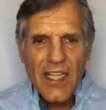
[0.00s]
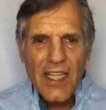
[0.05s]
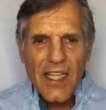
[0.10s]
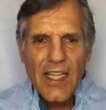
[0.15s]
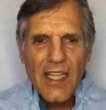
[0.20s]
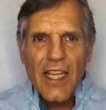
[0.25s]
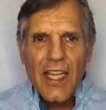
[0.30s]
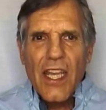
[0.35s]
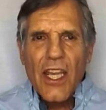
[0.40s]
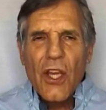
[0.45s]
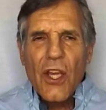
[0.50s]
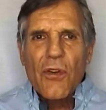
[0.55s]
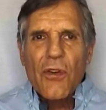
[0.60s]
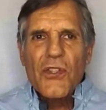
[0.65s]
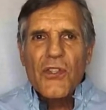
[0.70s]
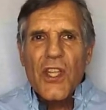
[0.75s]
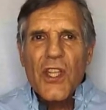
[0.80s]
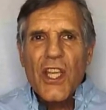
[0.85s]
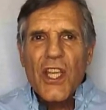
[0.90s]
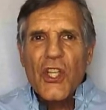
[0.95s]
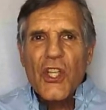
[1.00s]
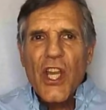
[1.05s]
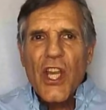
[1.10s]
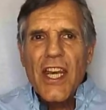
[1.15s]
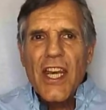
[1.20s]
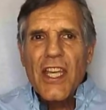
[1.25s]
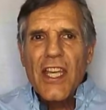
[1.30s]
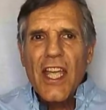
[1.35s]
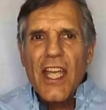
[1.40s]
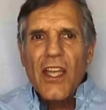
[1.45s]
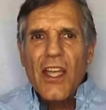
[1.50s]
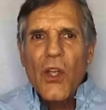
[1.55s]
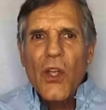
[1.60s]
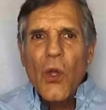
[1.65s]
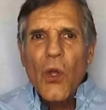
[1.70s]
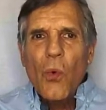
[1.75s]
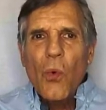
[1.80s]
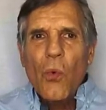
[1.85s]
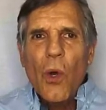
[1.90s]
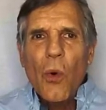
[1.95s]
here is the agenda.
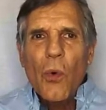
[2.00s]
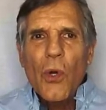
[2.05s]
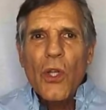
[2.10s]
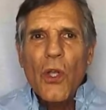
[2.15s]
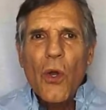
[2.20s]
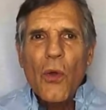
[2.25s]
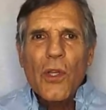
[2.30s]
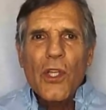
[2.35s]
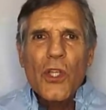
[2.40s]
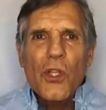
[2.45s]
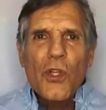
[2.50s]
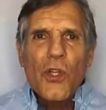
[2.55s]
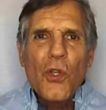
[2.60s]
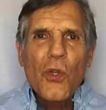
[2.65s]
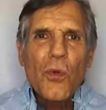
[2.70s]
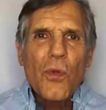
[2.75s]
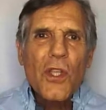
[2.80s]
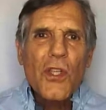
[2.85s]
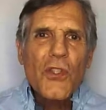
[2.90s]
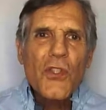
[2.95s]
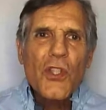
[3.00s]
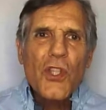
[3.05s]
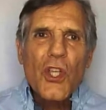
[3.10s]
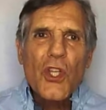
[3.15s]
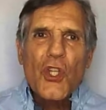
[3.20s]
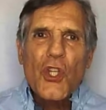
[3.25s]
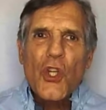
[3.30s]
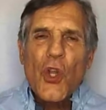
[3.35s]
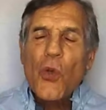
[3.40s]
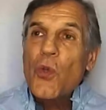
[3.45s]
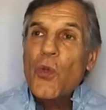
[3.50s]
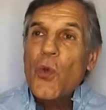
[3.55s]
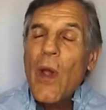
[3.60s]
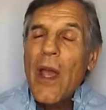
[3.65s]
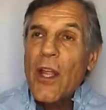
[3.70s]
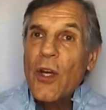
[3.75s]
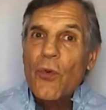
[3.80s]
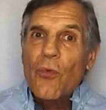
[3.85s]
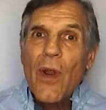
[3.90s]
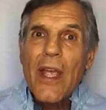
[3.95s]
What we're going to do is show you how
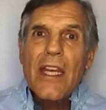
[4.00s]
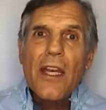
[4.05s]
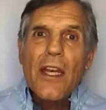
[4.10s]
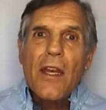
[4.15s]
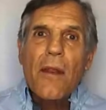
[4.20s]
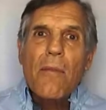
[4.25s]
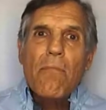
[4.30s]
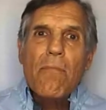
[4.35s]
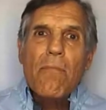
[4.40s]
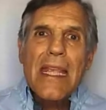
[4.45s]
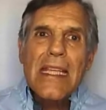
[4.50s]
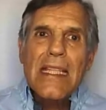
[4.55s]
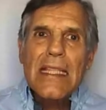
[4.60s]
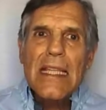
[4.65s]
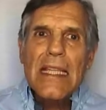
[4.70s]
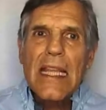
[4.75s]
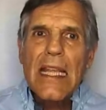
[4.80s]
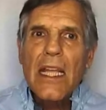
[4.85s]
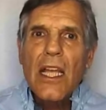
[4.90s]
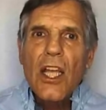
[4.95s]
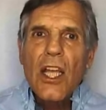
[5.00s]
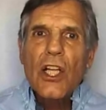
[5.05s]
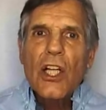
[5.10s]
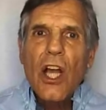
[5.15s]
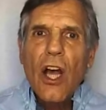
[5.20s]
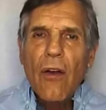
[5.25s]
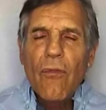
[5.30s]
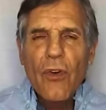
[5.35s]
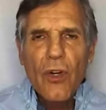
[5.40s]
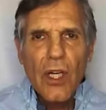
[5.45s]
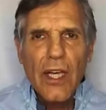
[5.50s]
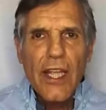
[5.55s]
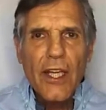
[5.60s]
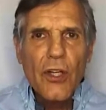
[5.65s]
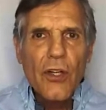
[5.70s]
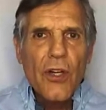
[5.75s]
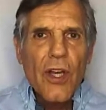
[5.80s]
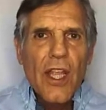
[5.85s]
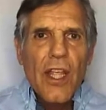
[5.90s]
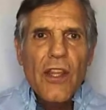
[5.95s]
to write an amazing cover
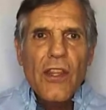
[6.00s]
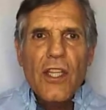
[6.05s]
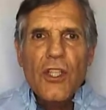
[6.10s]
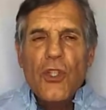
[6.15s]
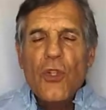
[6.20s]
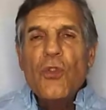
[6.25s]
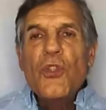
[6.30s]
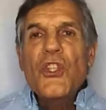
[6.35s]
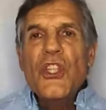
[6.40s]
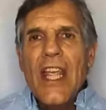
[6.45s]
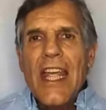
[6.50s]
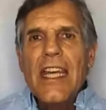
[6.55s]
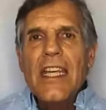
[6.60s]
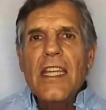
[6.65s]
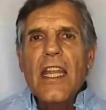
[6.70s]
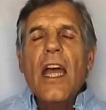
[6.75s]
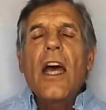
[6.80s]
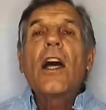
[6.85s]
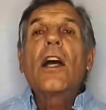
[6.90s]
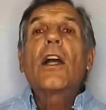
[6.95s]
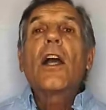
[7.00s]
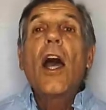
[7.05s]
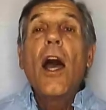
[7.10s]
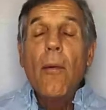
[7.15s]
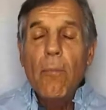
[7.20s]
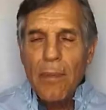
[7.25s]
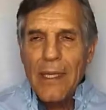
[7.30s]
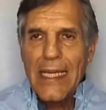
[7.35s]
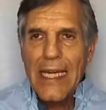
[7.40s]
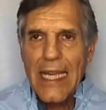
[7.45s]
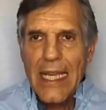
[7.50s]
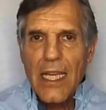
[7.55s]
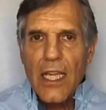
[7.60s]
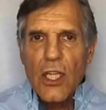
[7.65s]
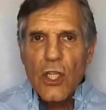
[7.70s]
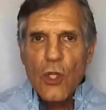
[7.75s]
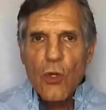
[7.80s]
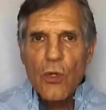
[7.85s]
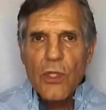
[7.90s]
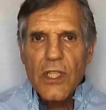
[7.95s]
letter that you send accompanying
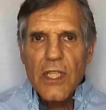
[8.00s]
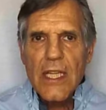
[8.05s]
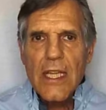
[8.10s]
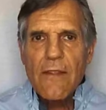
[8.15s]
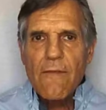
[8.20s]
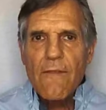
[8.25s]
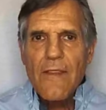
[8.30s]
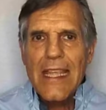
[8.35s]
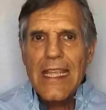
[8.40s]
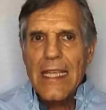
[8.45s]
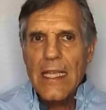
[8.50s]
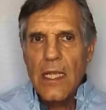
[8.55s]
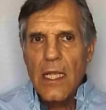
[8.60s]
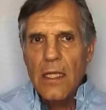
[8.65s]
your CV.